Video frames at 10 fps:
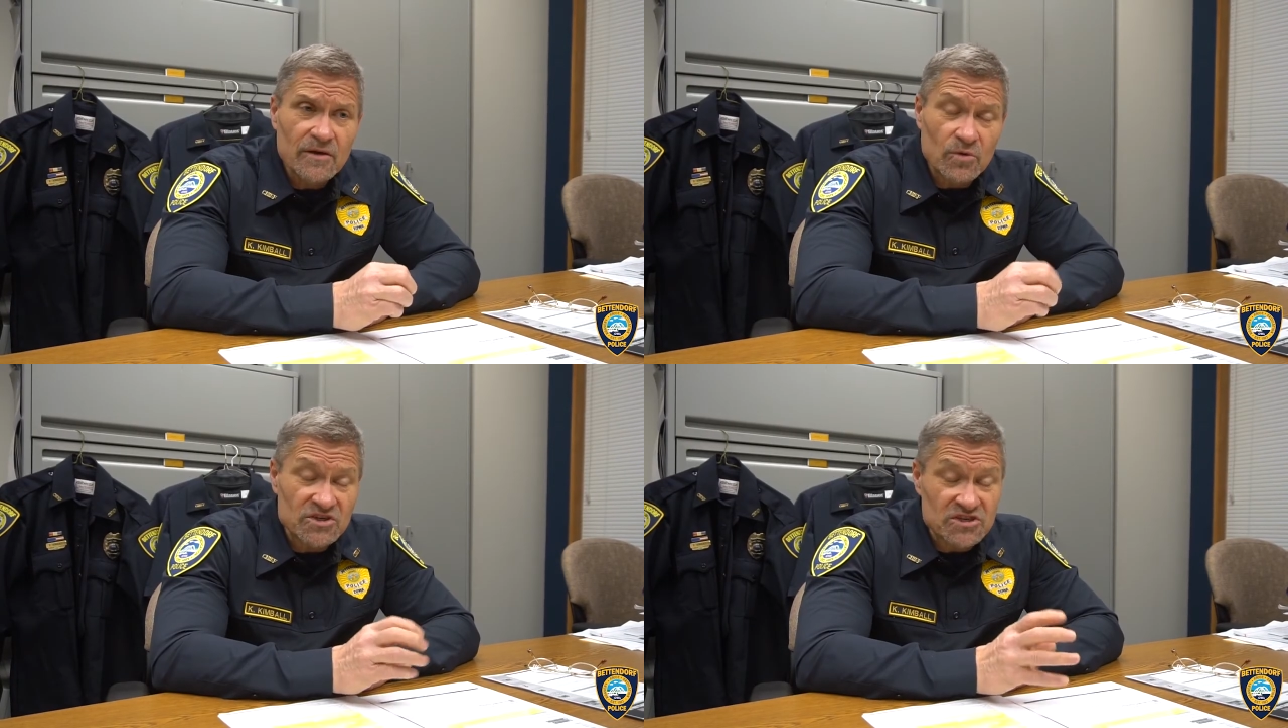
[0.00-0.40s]

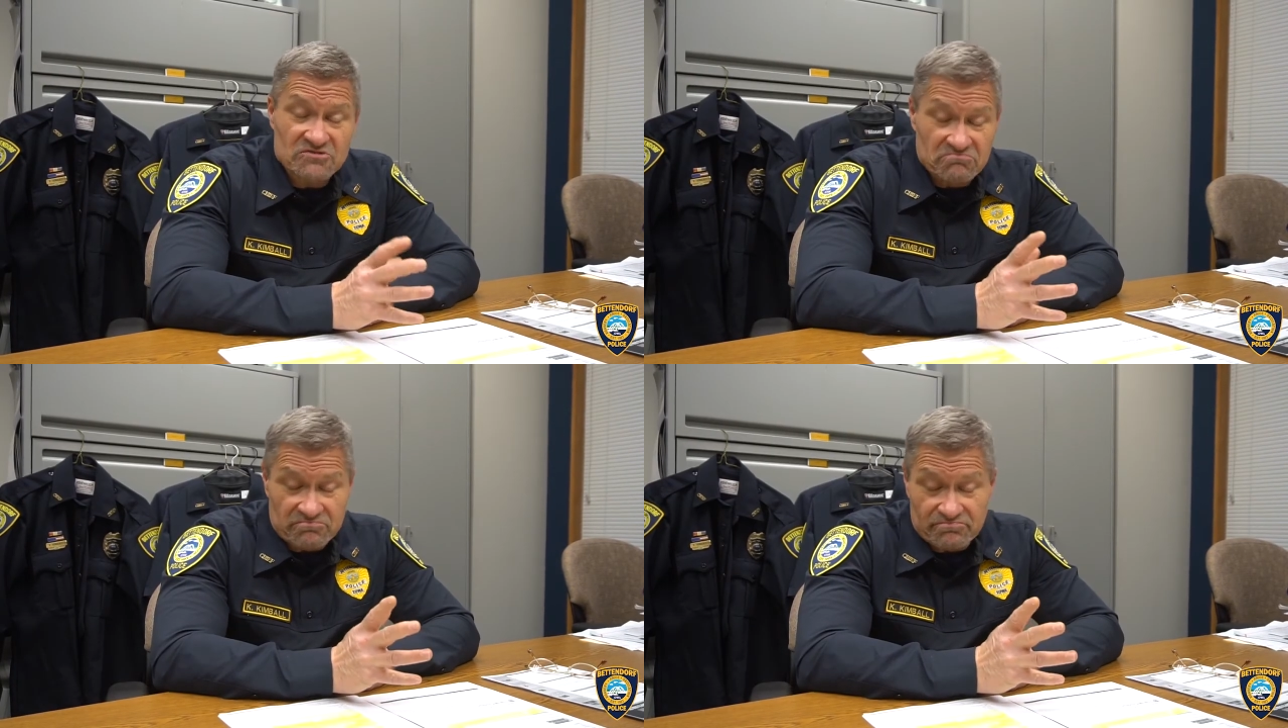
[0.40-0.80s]
which
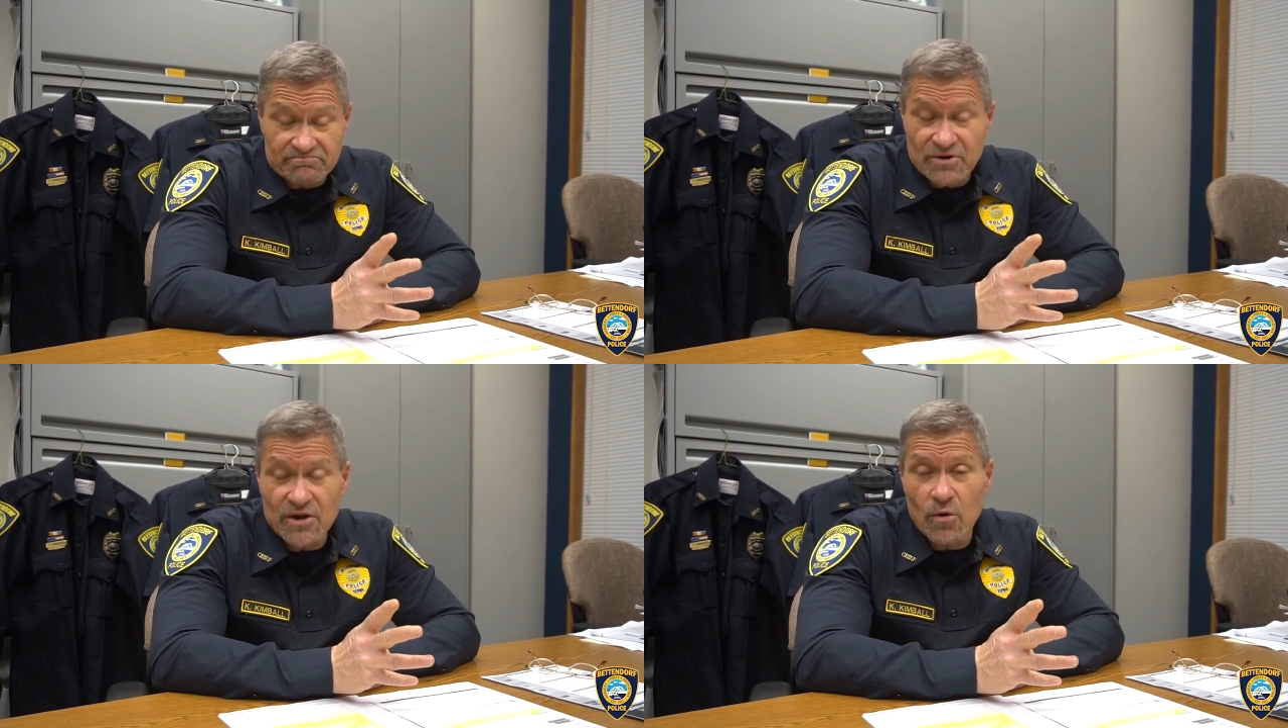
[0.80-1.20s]
is
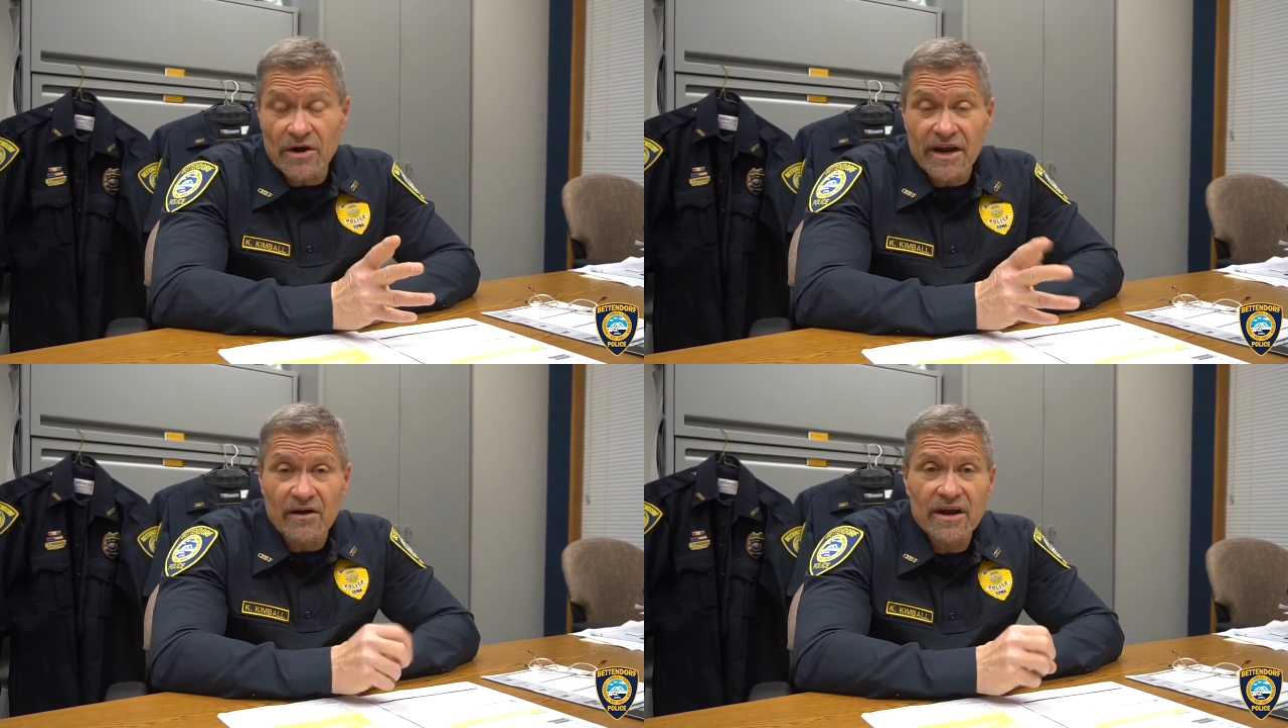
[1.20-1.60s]
pretty
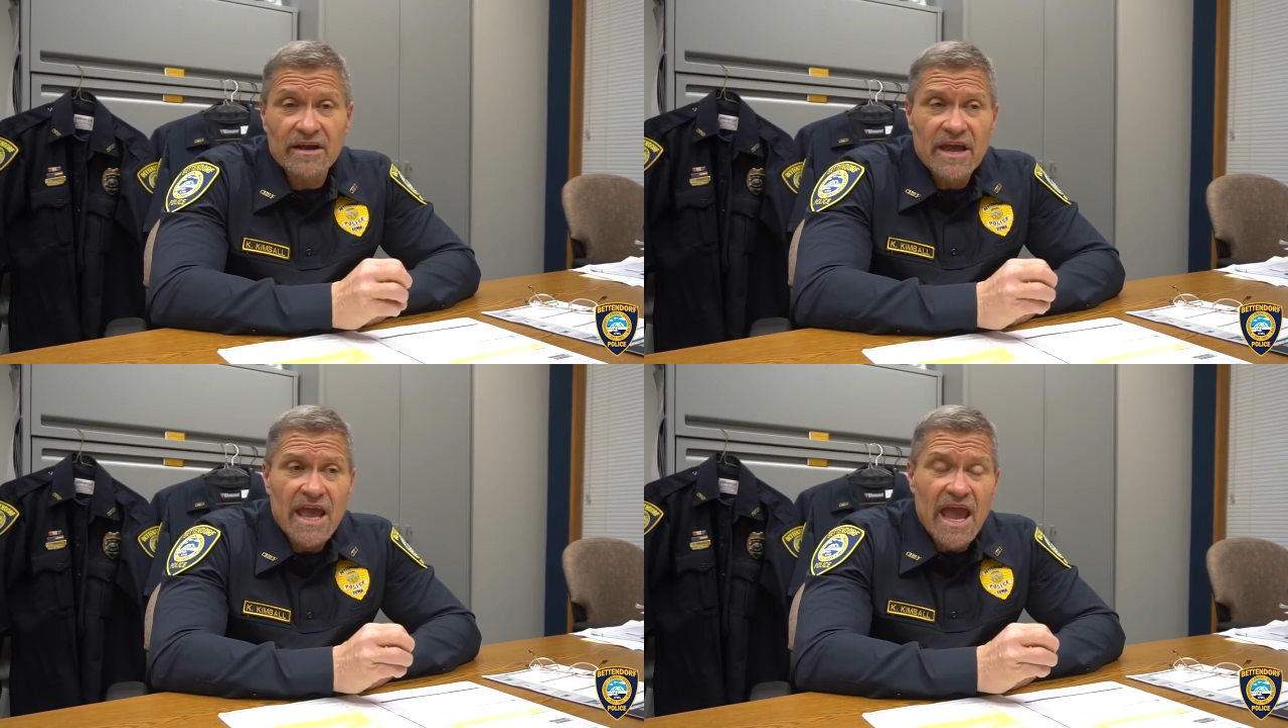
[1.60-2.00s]
ordinary,
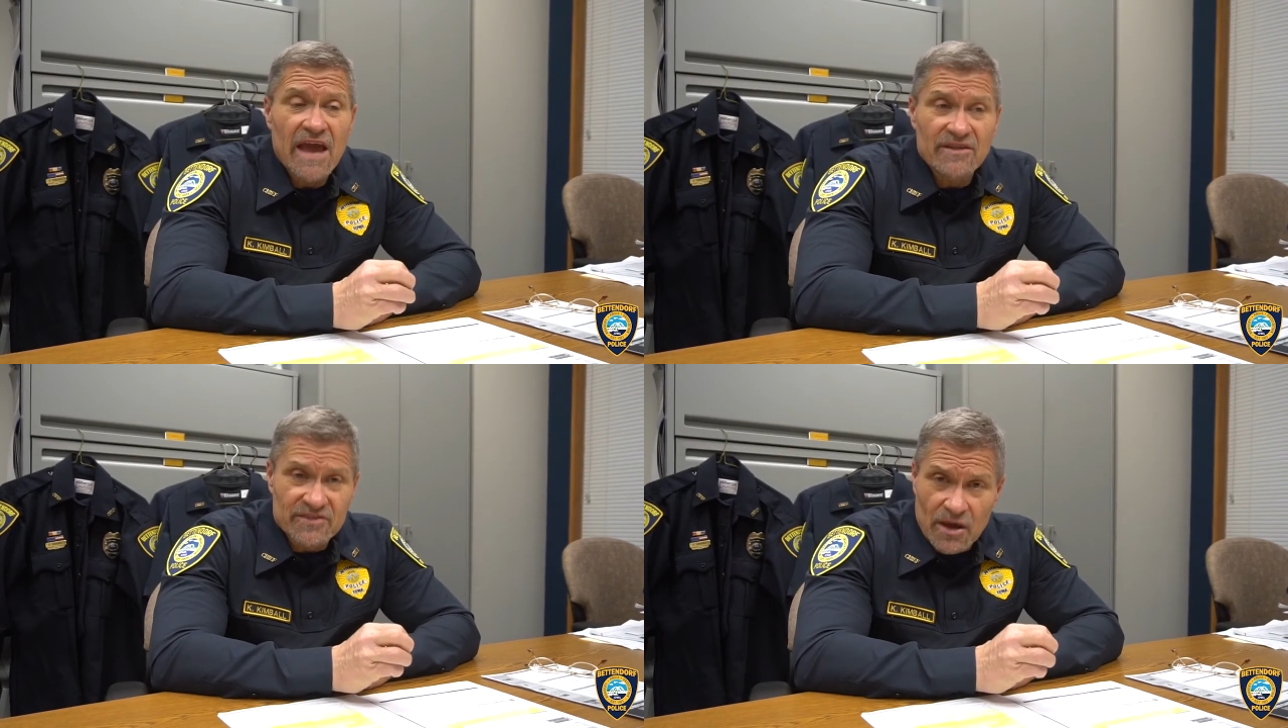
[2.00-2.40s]

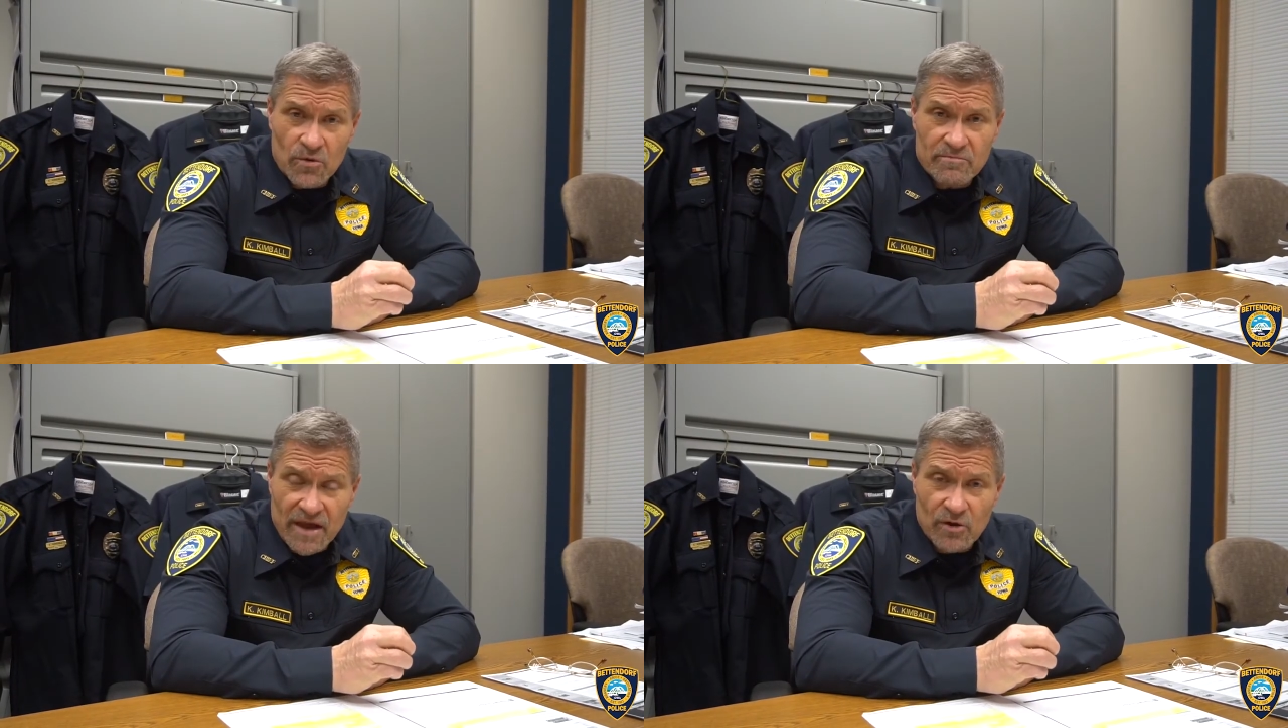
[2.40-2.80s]
and that they
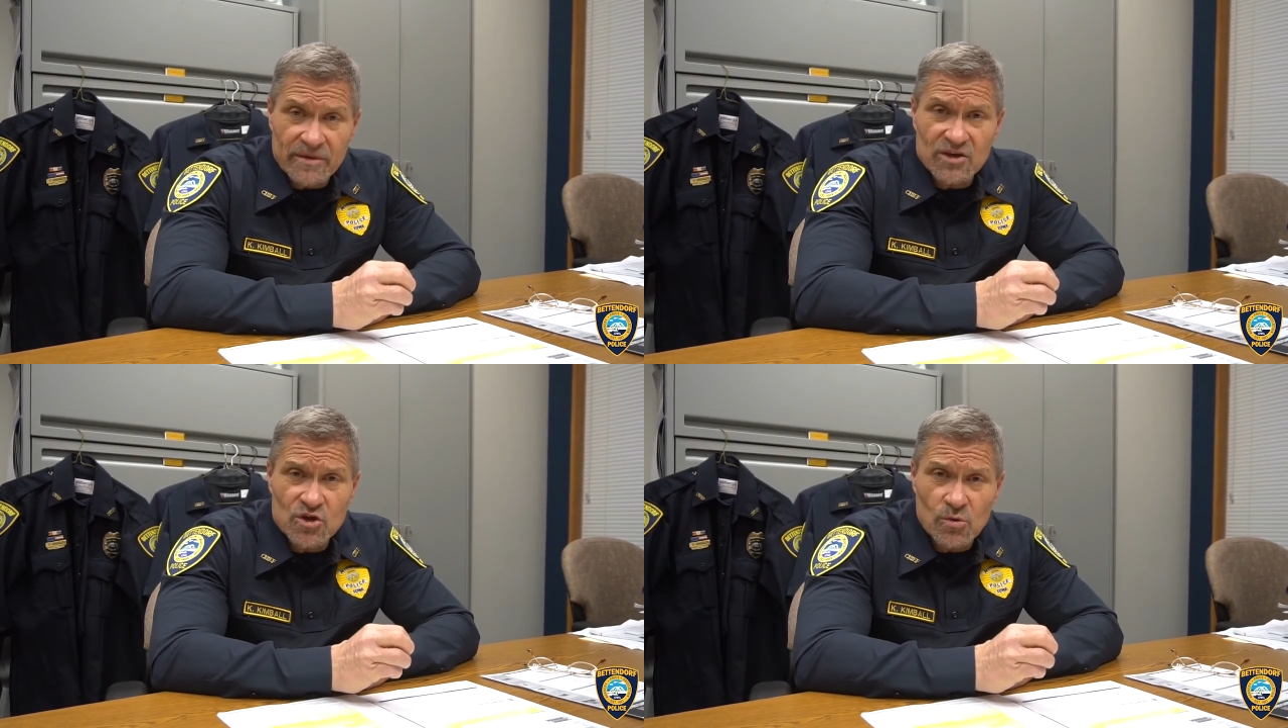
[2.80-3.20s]
would mail
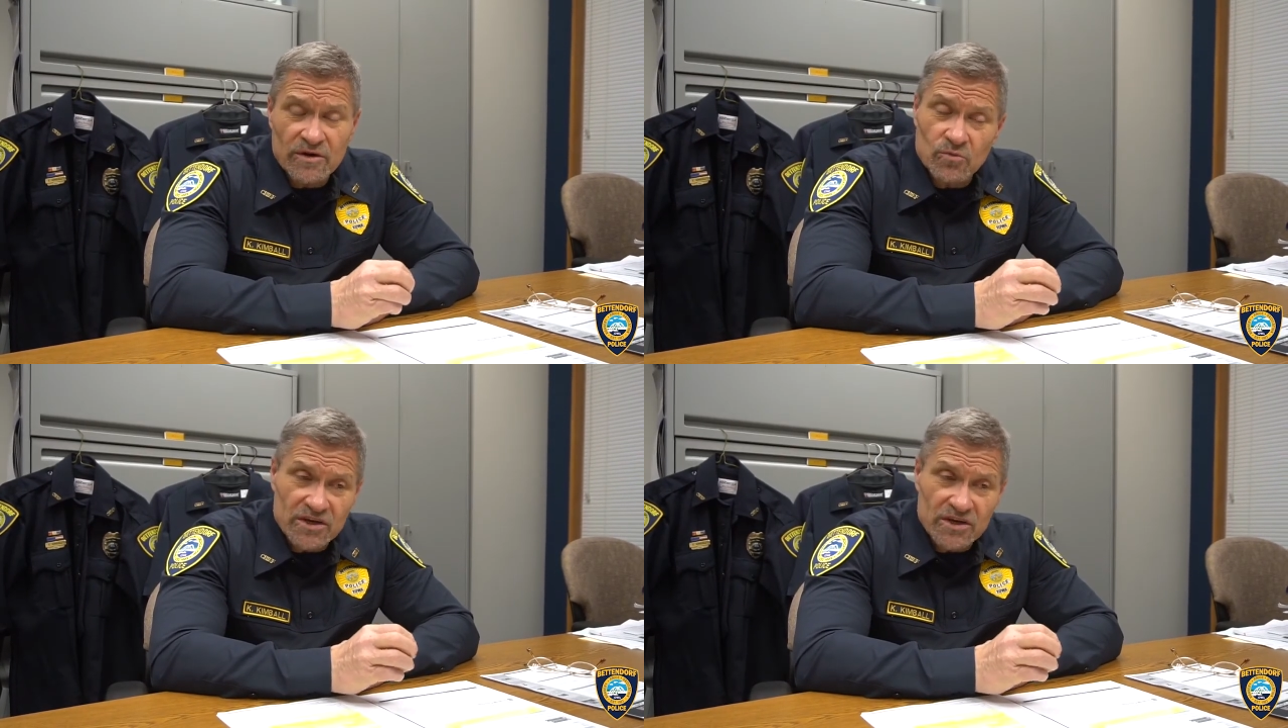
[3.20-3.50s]
me a new one,